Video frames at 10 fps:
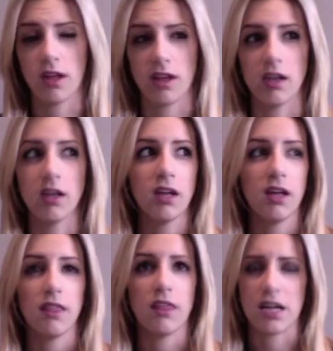And
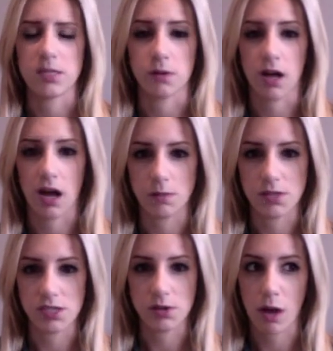that's what I was
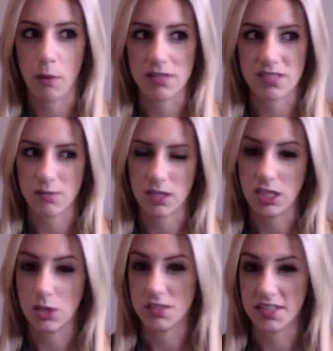doing. I wasn't really
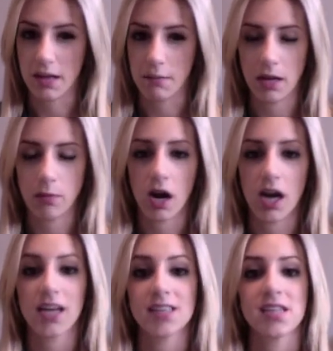using that many
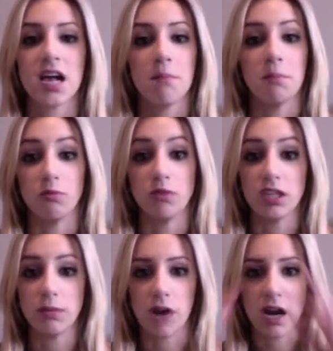products, but
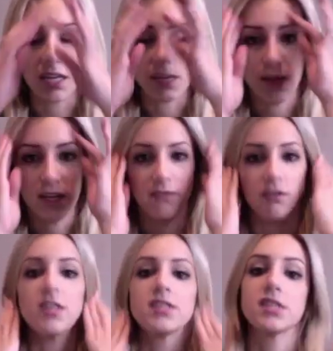really products make a
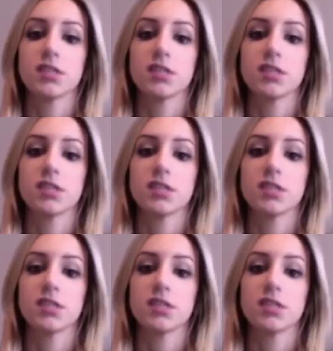difference.